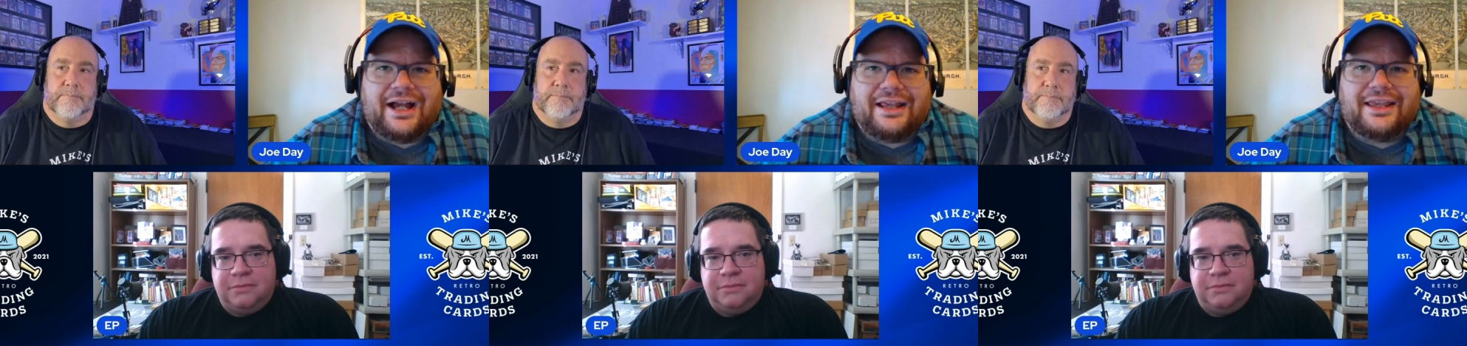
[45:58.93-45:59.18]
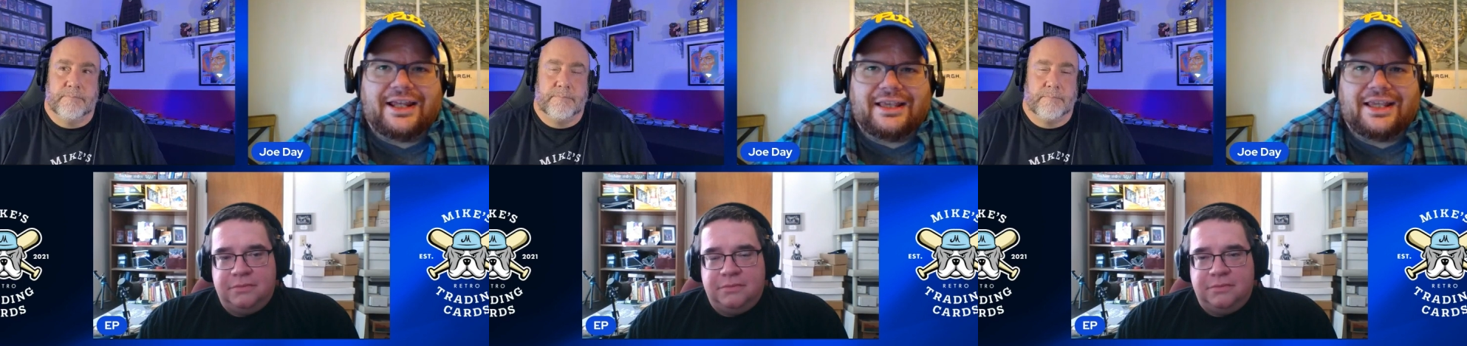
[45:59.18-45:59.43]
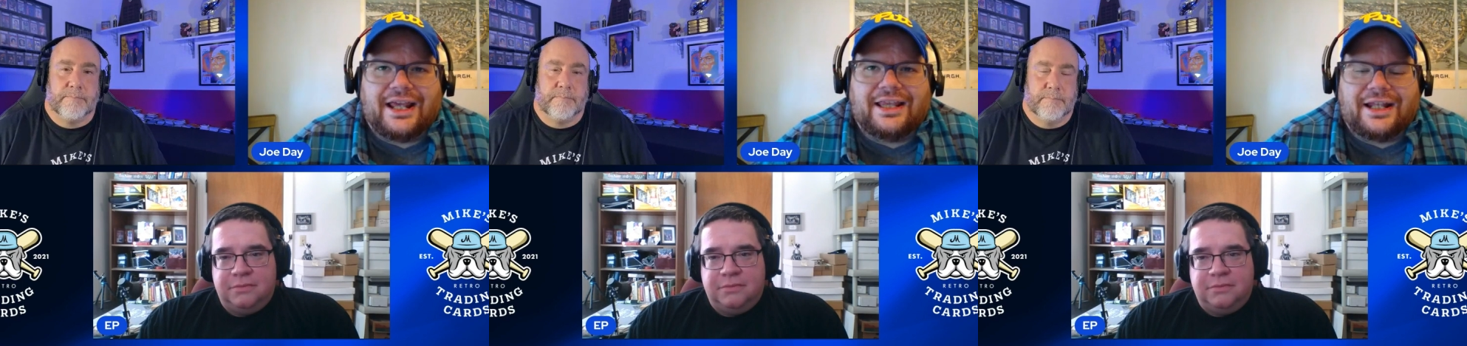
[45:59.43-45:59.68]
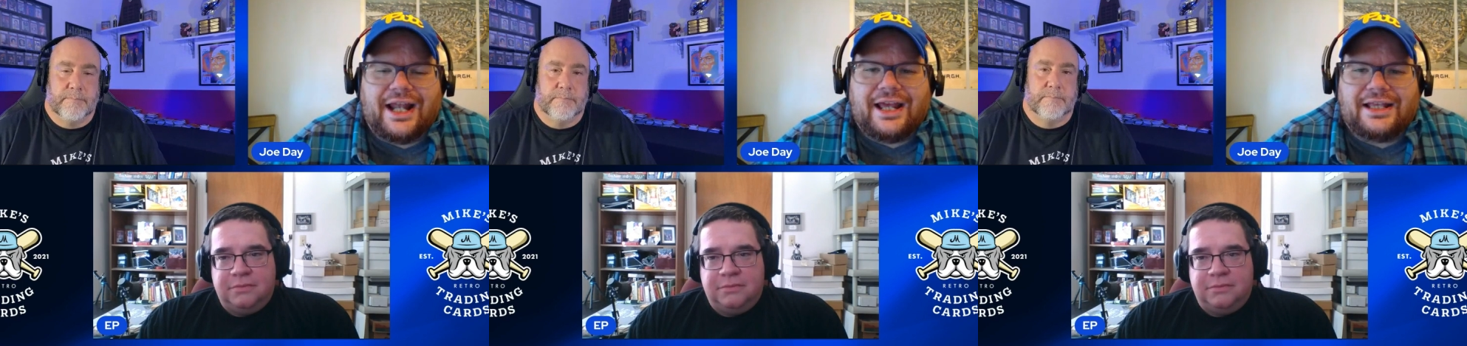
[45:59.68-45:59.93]
Speaker 1: I think at the end of
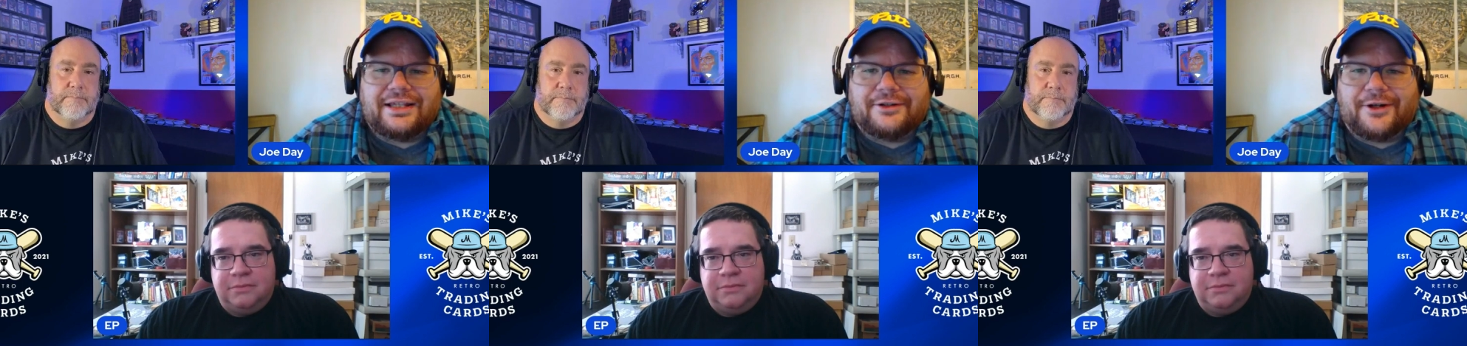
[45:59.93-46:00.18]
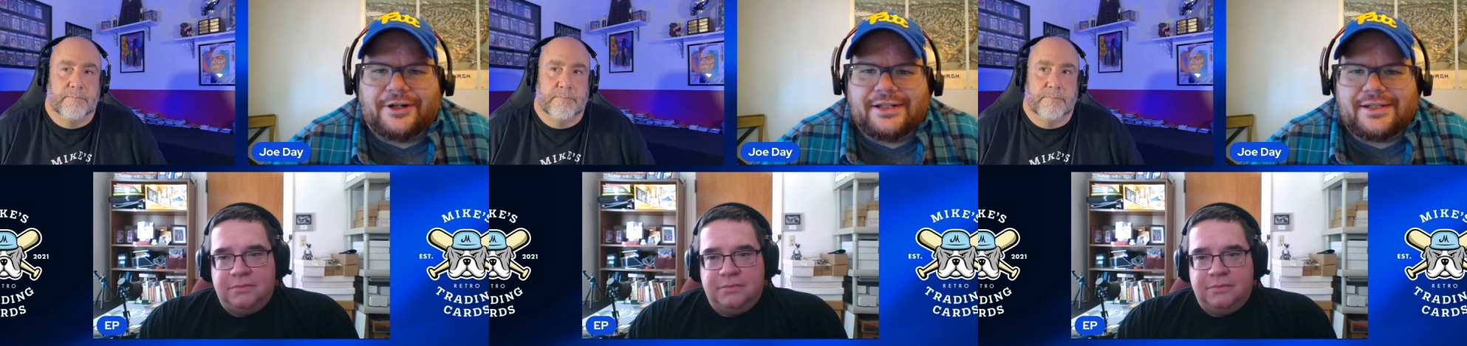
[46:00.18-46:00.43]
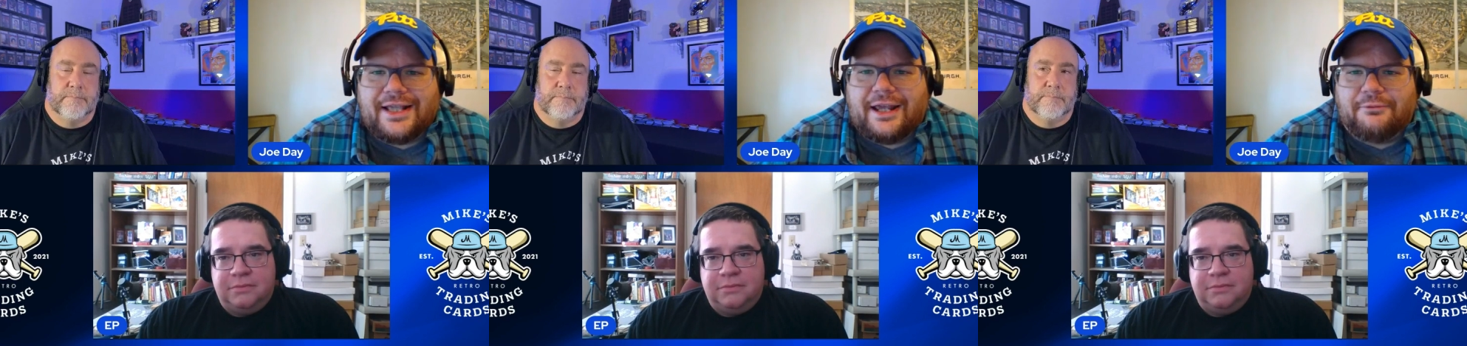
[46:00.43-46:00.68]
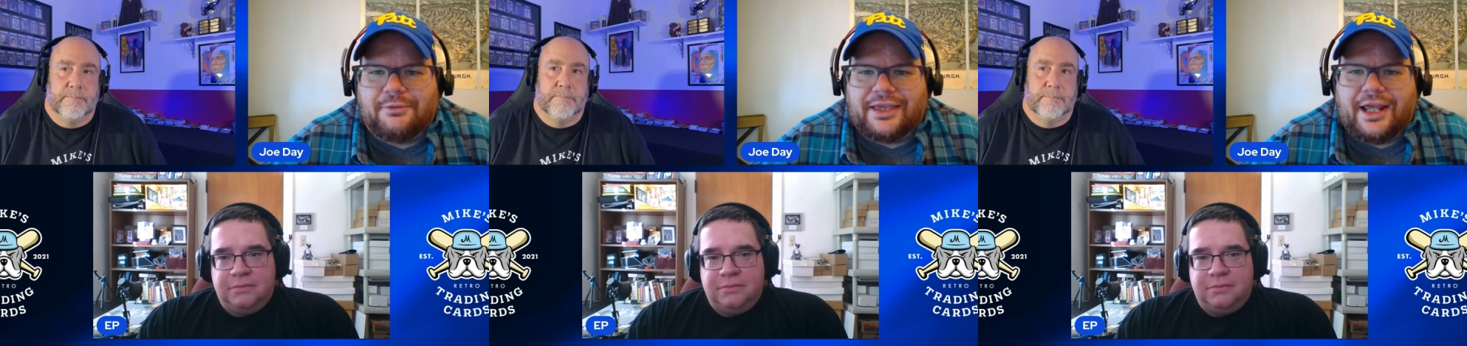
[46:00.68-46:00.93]
the day, they're going to stay
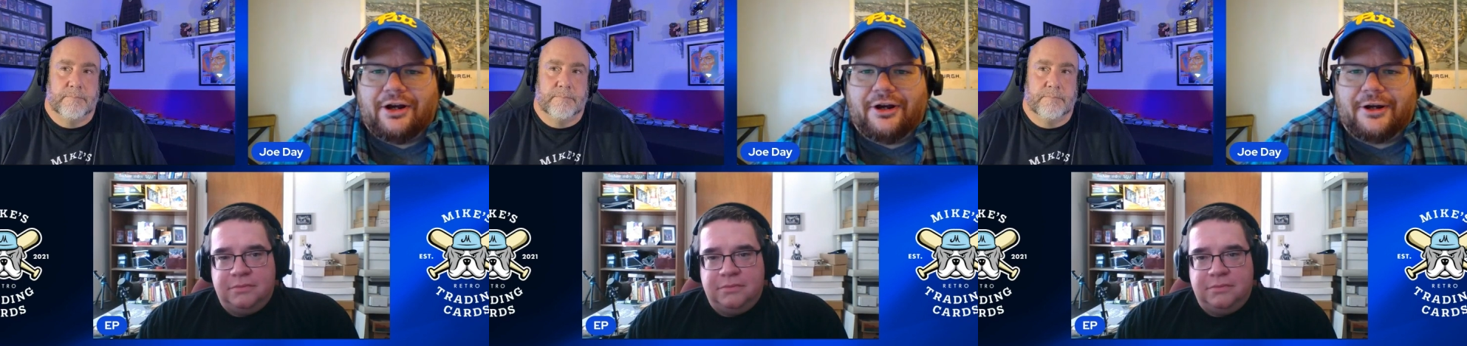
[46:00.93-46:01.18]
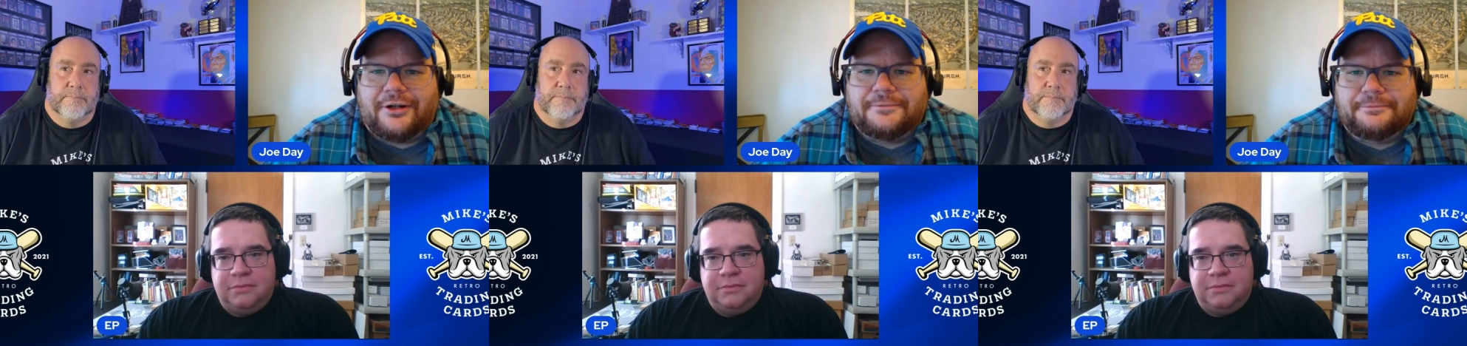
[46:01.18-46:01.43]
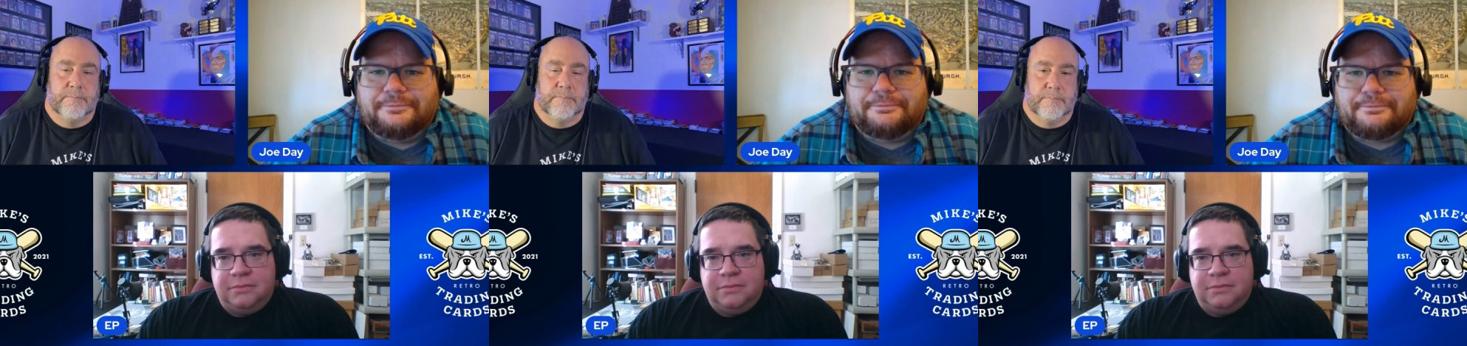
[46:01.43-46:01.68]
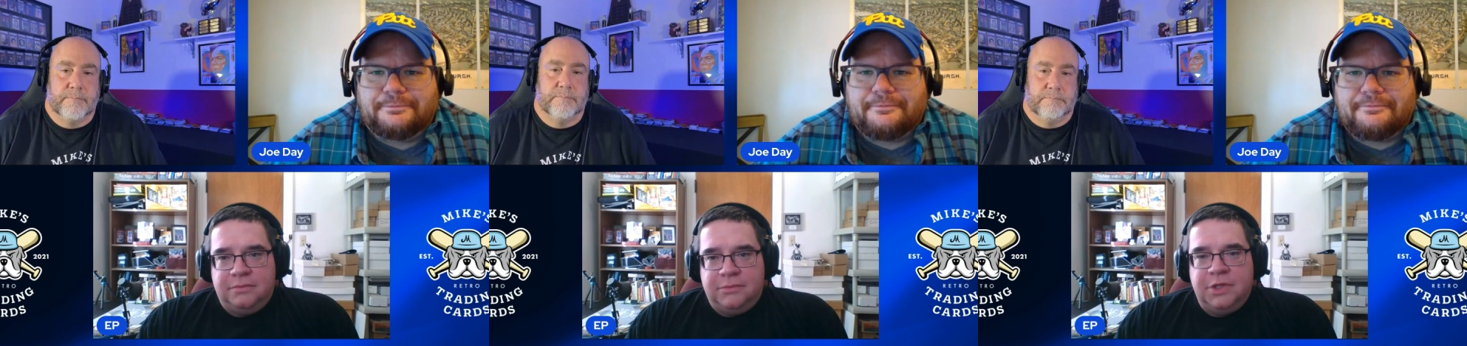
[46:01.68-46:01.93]
what they are.
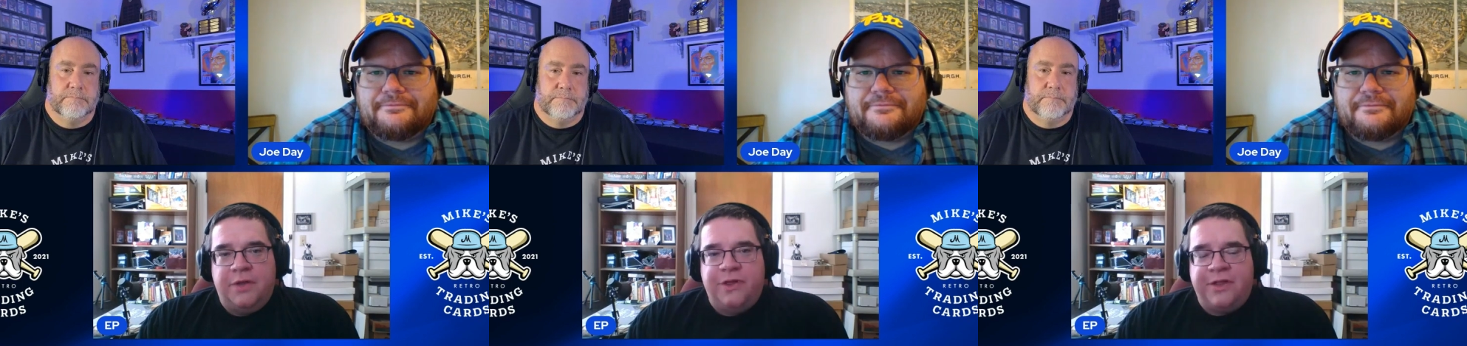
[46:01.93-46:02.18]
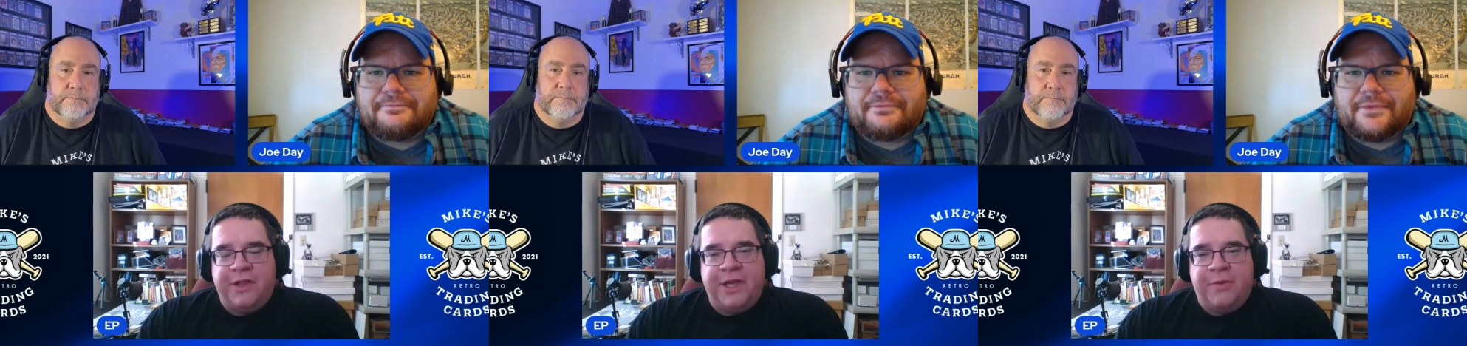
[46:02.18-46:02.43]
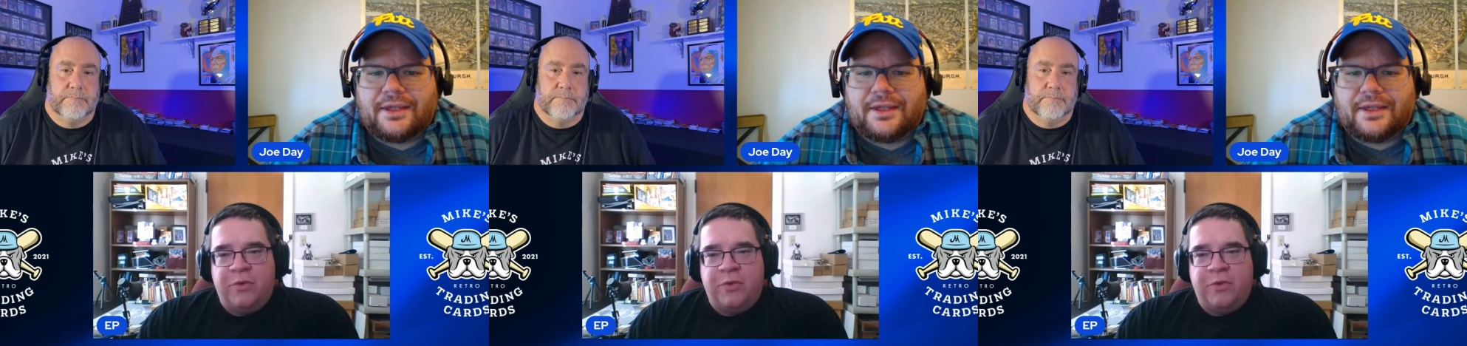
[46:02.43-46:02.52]
Speaker 2: I think they get